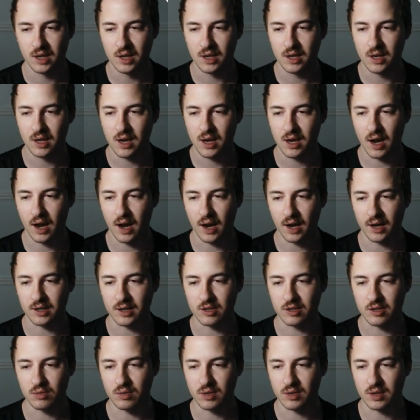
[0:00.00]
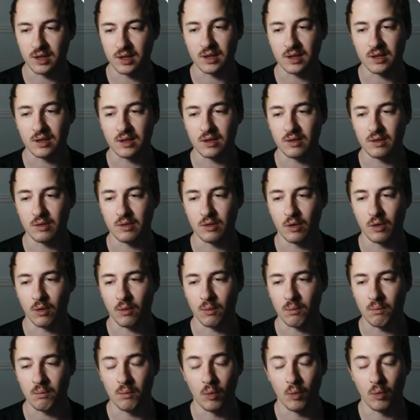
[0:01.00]
I do think you're
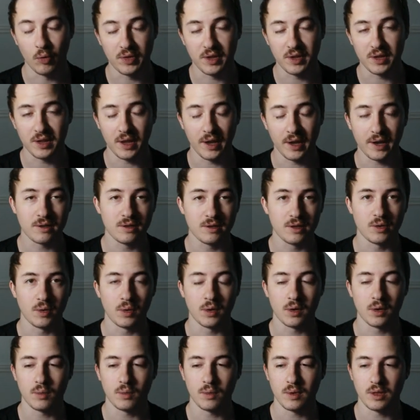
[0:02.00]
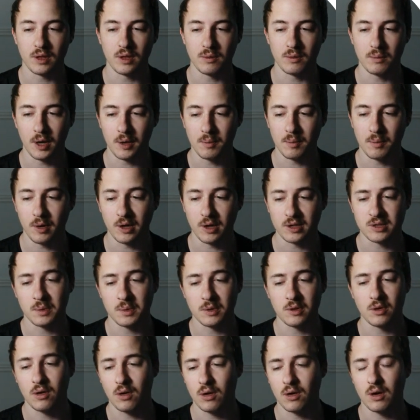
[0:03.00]
more than likely going to win the buy box, but there
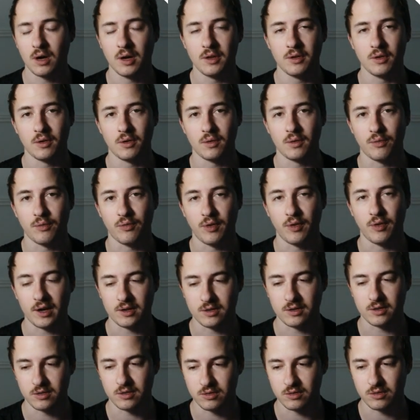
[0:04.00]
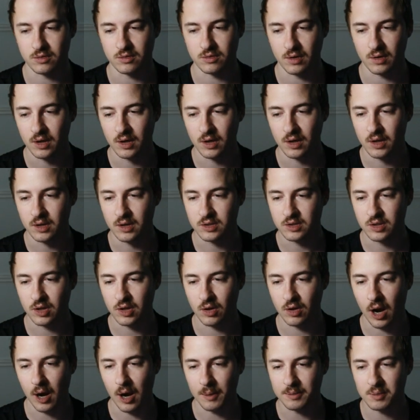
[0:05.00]
are other factors, right? So
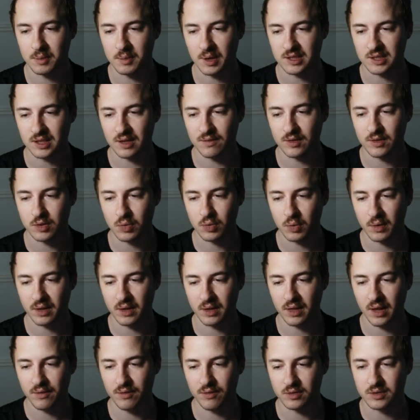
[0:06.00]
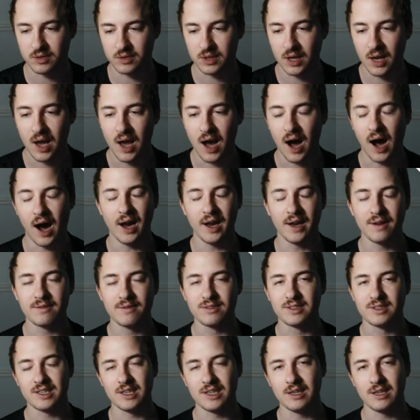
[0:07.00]
optimize inventory levels. I have
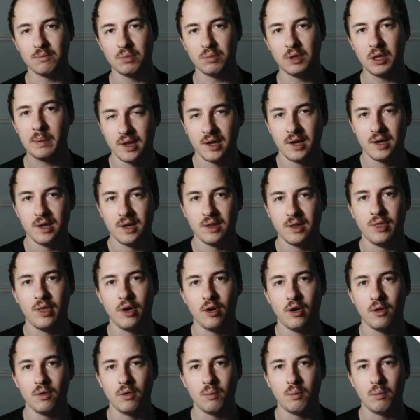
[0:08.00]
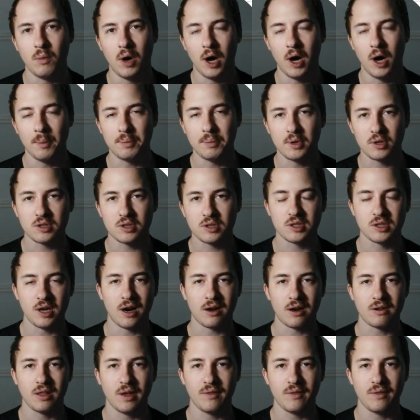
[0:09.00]
seen people they'll up their
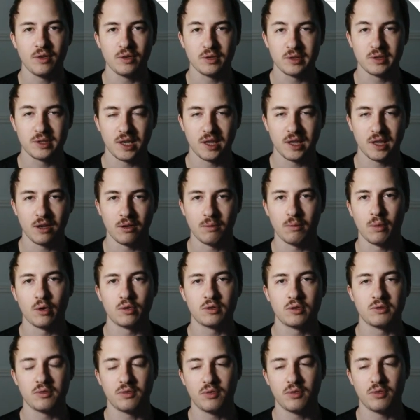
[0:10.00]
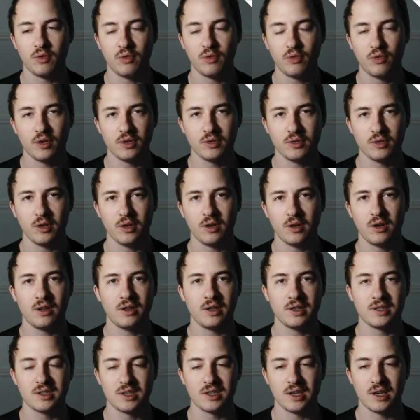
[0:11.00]
stock level, say they're merchant fulfilled on a
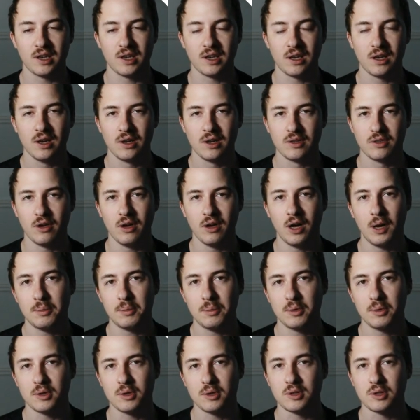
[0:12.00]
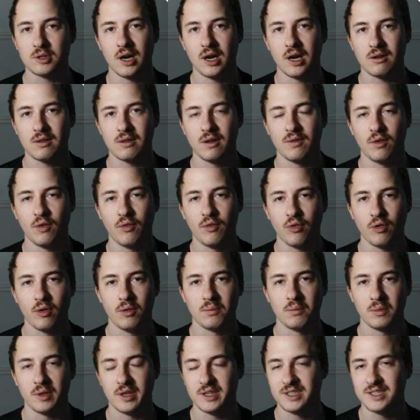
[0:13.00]
listing. They'll up their stock level
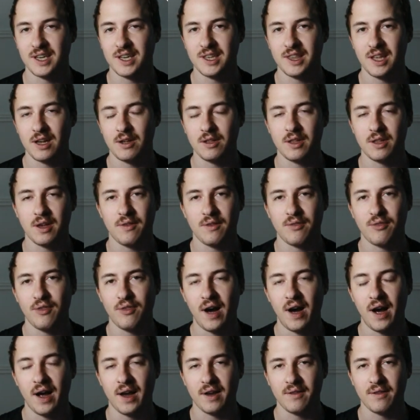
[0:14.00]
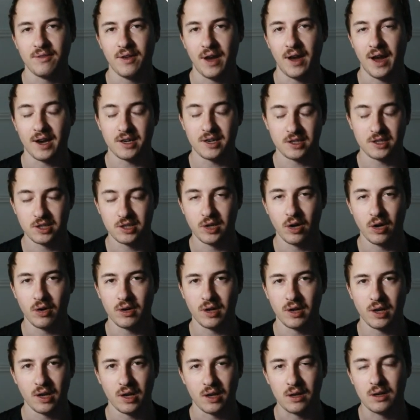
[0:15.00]
from, let's say they only have 5 actually on
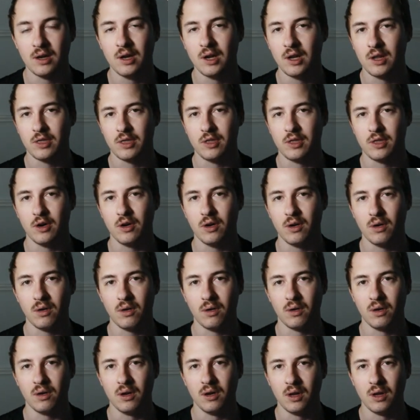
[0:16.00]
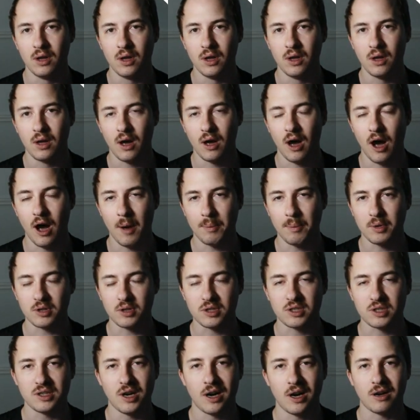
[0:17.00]
hand. They'll up their
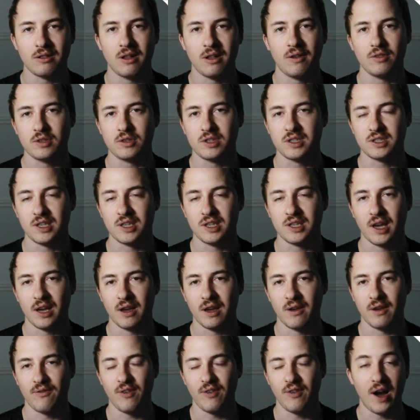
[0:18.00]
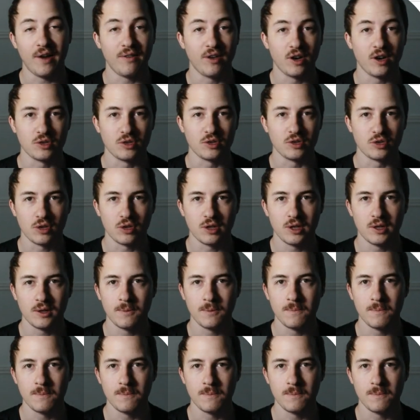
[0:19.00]
stock level to say 500.